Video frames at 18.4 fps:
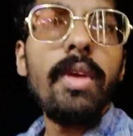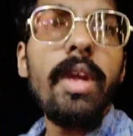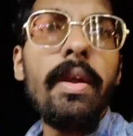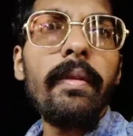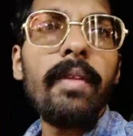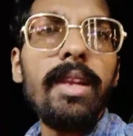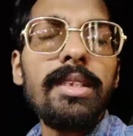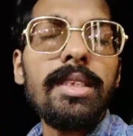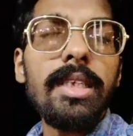yeah,
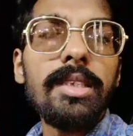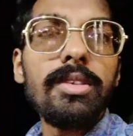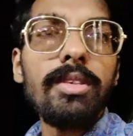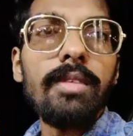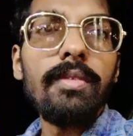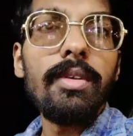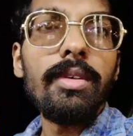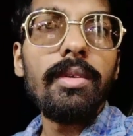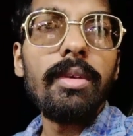trainer, that's
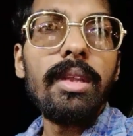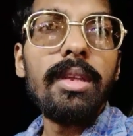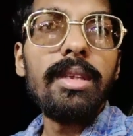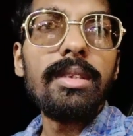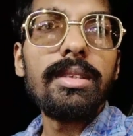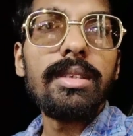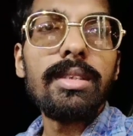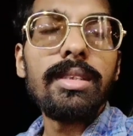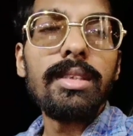all for
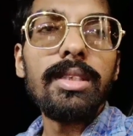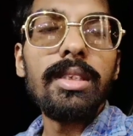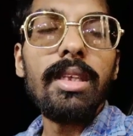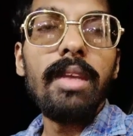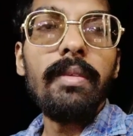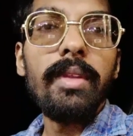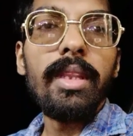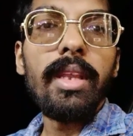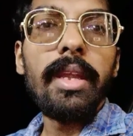today's
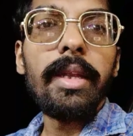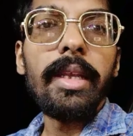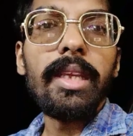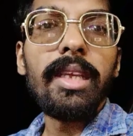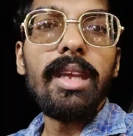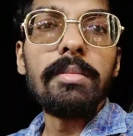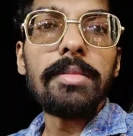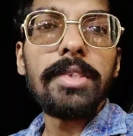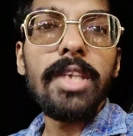journey with
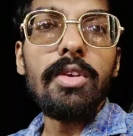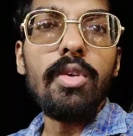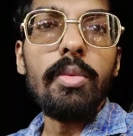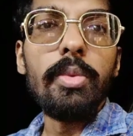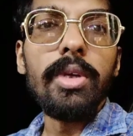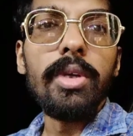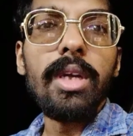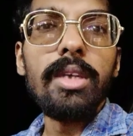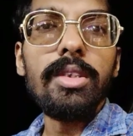90 games. I
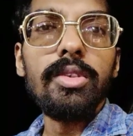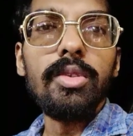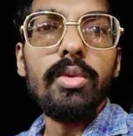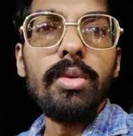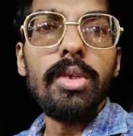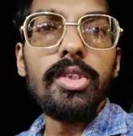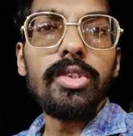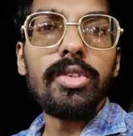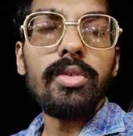hope you guys
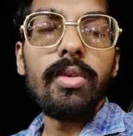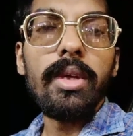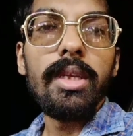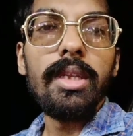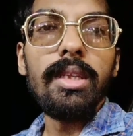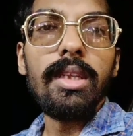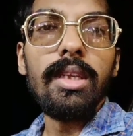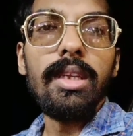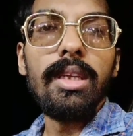do
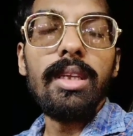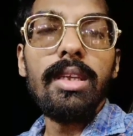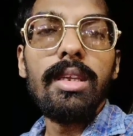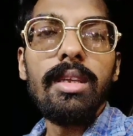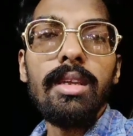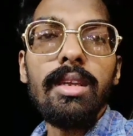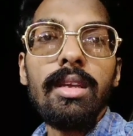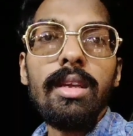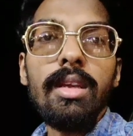enjoy the
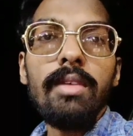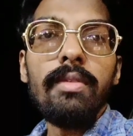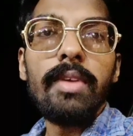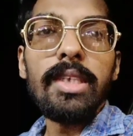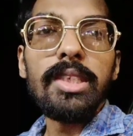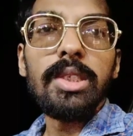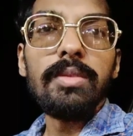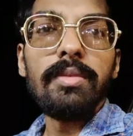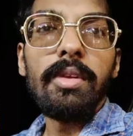
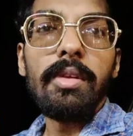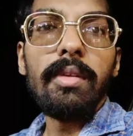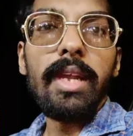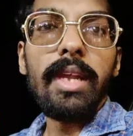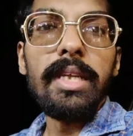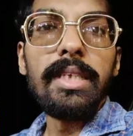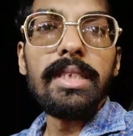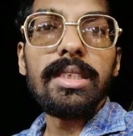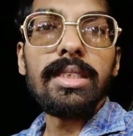Festival of
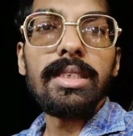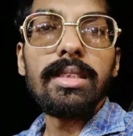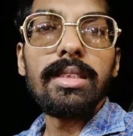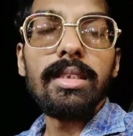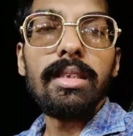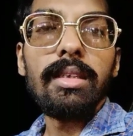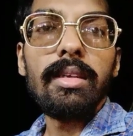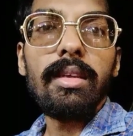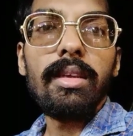
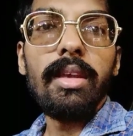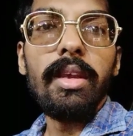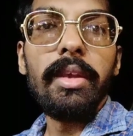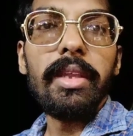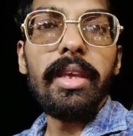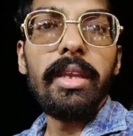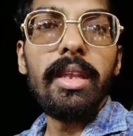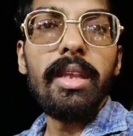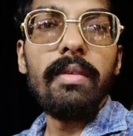Lights
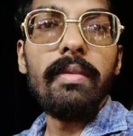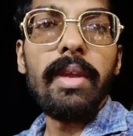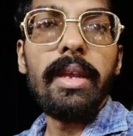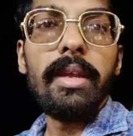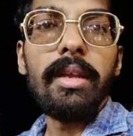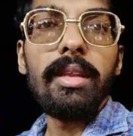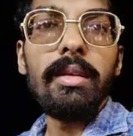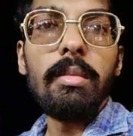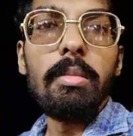Indian
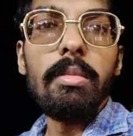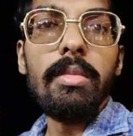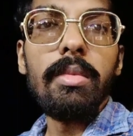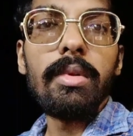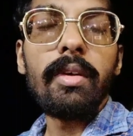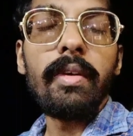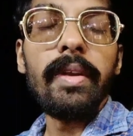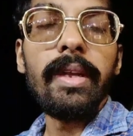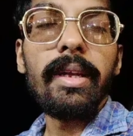event
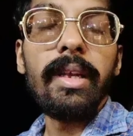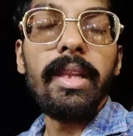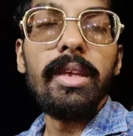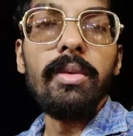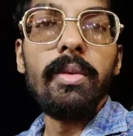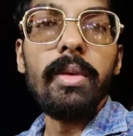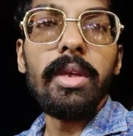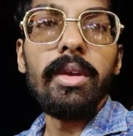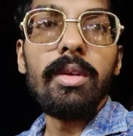
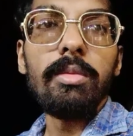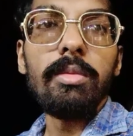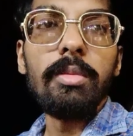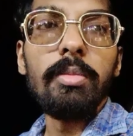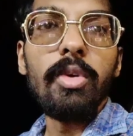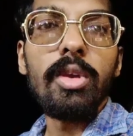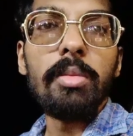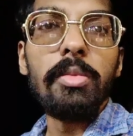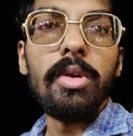currently going on
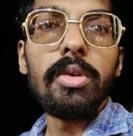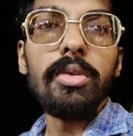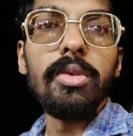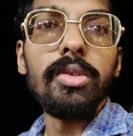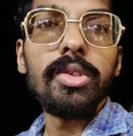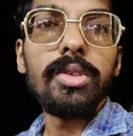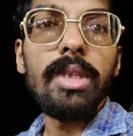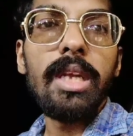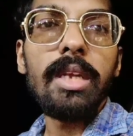Pokemon
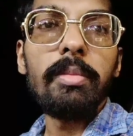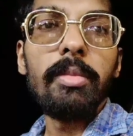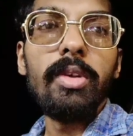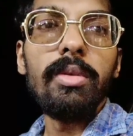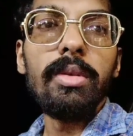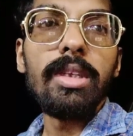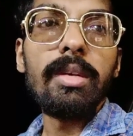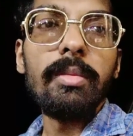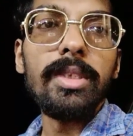Go. So let me
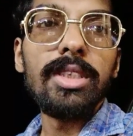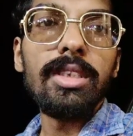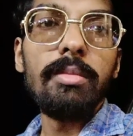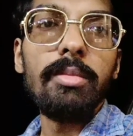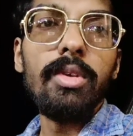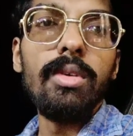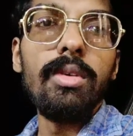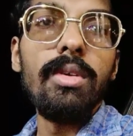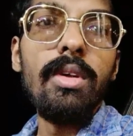know in the comments
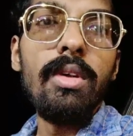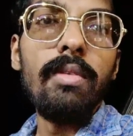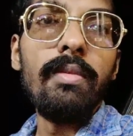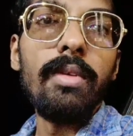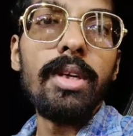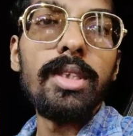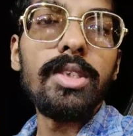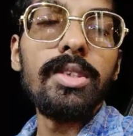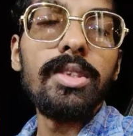down below
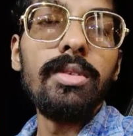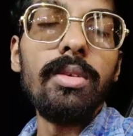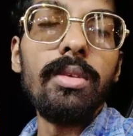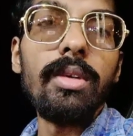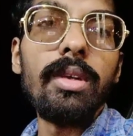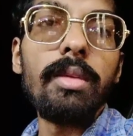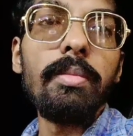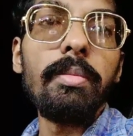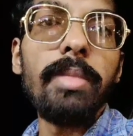what's
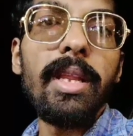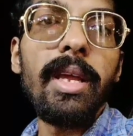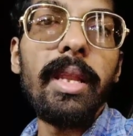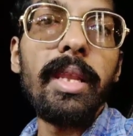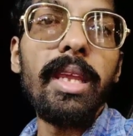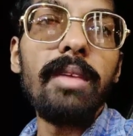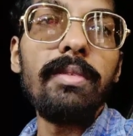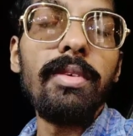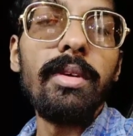your
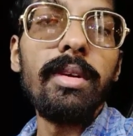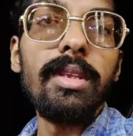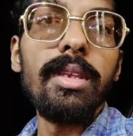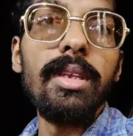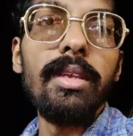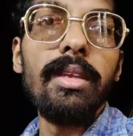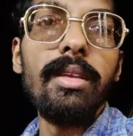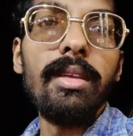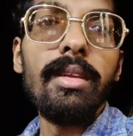planning for
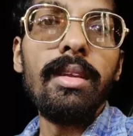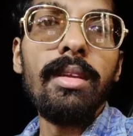the